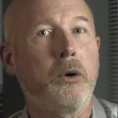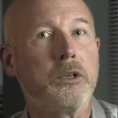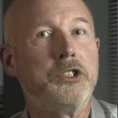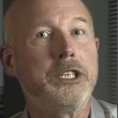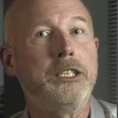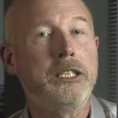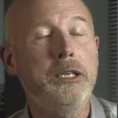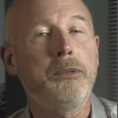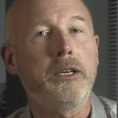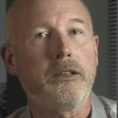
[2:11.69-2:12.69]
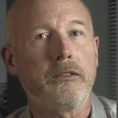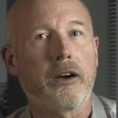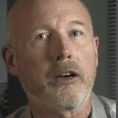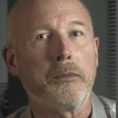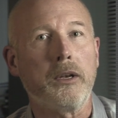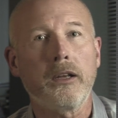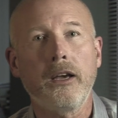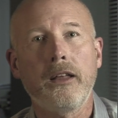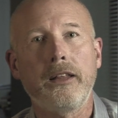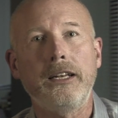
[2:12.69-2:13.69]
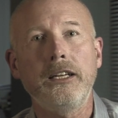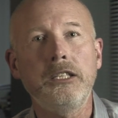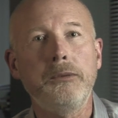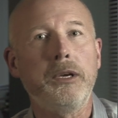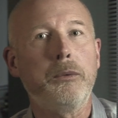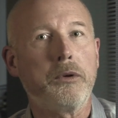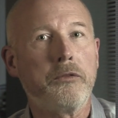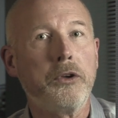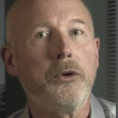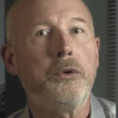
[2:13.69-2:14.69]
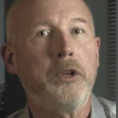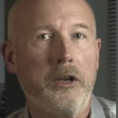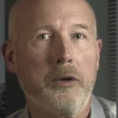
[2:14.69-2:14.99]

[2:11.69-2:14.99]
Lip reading: or GDP environment, they need to be reviewed and